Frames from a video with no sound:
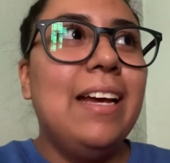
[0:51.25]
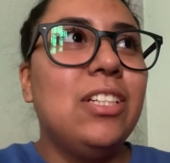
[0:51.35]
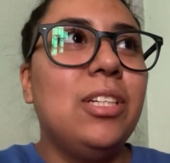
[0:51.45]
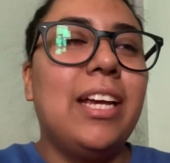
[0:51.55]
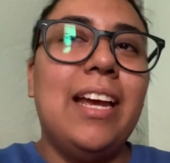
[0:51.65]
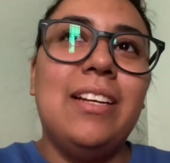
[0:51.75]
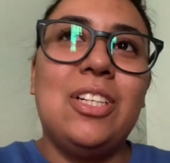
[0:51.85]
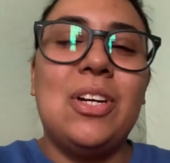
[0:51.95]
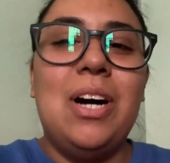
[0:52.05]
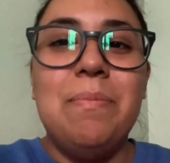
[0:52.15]
she came
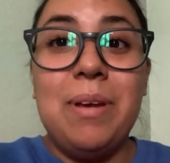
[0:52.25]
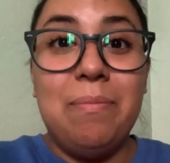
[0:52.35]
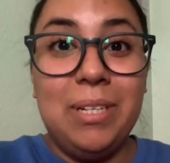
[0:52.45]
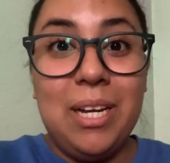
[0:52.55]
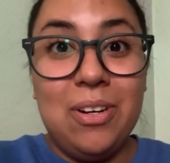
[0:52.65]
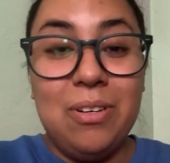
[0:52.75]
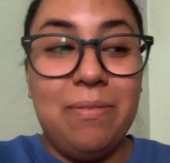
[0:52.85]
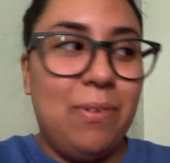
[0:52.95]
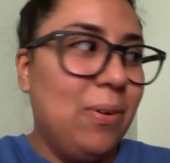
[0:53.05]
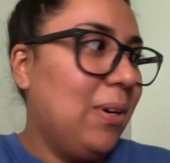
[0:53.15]
she called me I'm looking at her, her
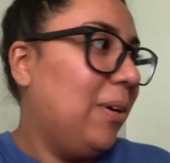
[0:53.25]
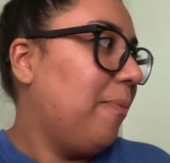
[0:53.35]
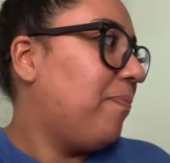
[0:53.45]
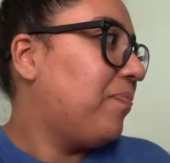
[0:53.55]
phone call